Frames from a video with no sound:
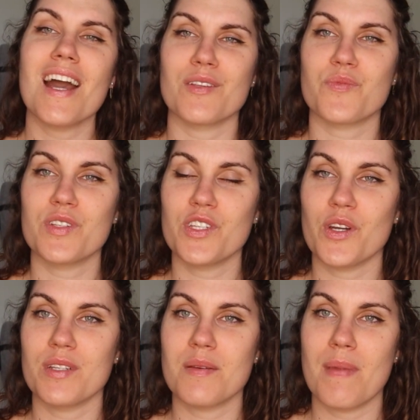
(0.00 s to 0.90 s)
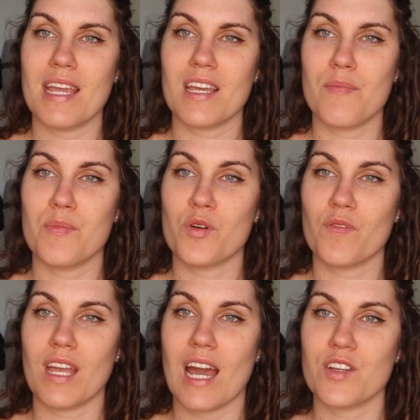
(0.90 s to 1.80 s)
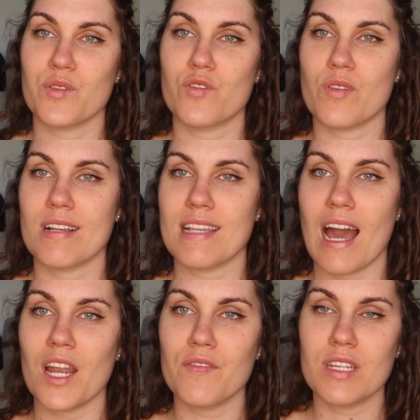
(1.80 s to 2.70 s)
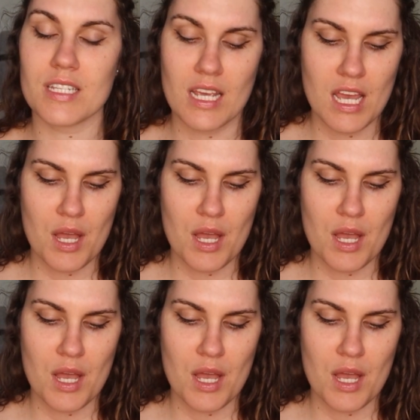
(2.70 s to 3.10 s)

I was originally going to make a bit more of a casual dress out of it,